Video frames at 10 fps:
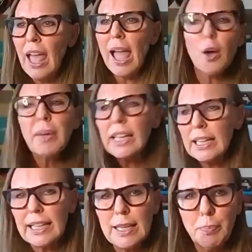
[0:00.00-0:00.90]
how am I
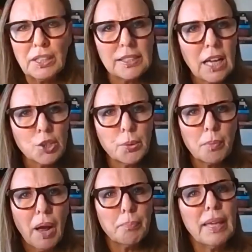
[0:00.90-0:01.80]
going to keep in touch with
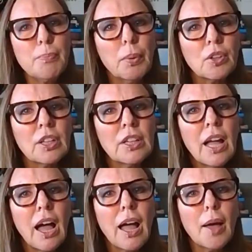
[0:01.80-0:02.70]
my people?
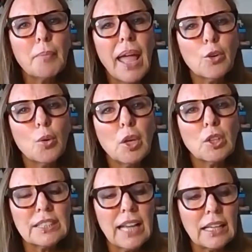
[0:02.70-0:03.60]
And
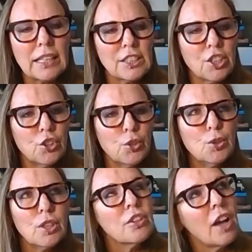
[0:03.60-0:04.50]
almost
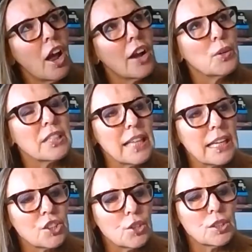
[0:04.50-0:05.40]
excuse, I don't want to say
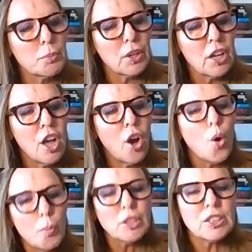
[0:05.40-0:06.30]
excusing, but
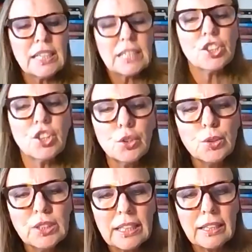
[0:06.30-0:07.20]
almost
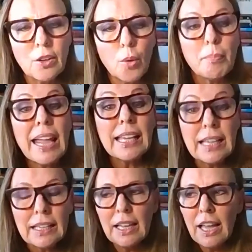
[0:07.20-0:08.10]
excusing or
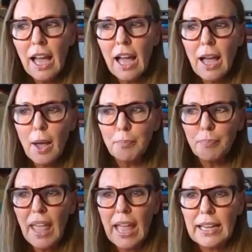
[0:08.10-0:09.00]
making
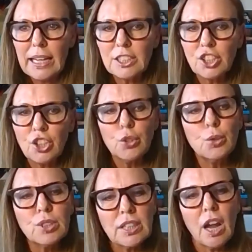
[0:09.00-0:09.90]
an
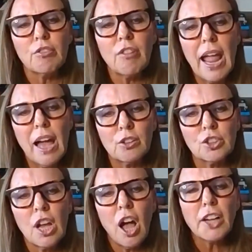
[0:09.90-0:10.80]
excuse
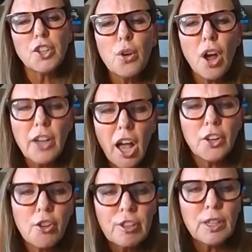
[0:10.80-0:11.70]
around, I
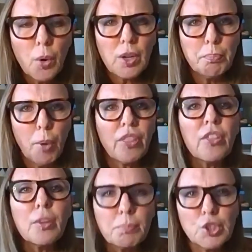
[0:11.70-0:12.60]
don't really want to bother
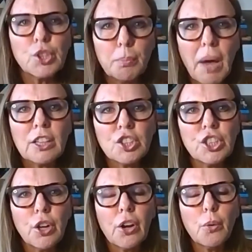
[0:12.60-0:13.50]
them too much.
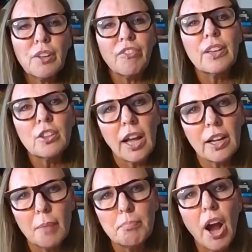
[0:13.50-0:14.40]
You know, I don't want to feel like
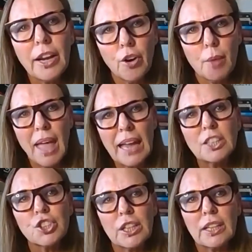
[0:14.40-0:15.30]
I'm
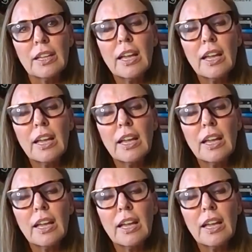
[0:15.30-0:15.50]
micromanaging.